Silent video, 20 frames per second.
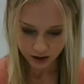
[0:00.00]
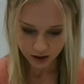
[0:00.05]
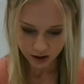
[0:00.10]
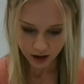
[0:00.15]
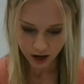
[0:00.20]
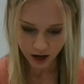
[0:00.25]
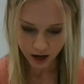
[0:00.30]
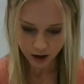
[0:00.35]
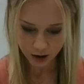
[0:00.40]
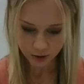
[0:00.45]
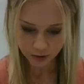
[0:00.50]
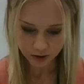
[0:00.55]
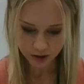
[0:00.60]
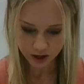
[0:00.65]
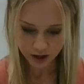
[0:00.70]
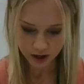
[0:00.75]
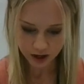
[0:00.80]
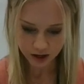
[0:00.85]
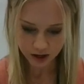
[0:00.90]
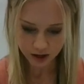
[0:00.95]
how
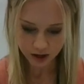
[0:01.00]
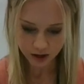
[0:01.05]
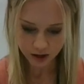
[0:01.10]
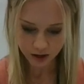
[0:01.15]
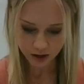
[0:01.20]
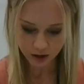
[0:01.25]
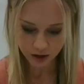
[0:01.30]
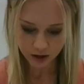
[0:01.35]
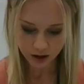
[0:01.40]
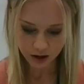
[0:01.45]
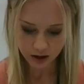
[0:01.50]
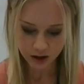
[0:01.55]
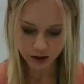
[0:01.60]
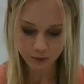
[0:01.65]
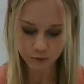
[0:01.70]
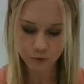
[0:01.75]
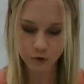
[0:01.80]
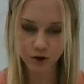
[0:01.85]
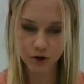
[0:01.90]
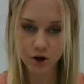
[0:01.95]
they
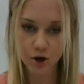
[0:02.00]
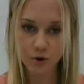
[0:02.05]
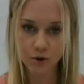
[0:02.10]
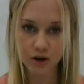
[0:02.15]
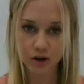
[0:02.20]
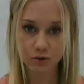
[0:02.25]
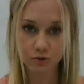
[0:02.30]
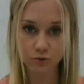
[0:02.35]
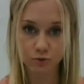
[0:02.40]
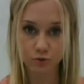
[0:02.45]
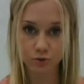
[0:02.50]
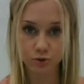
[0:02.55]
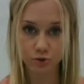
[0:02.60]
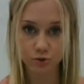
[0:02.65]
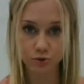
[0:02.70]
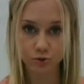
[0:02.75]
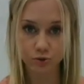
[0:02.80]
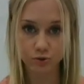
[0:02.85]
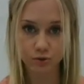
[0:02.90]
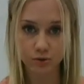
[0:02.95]
um, were going
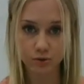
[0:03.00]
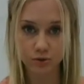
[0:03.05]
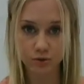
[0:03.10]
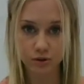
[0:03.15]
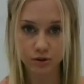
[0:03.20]
through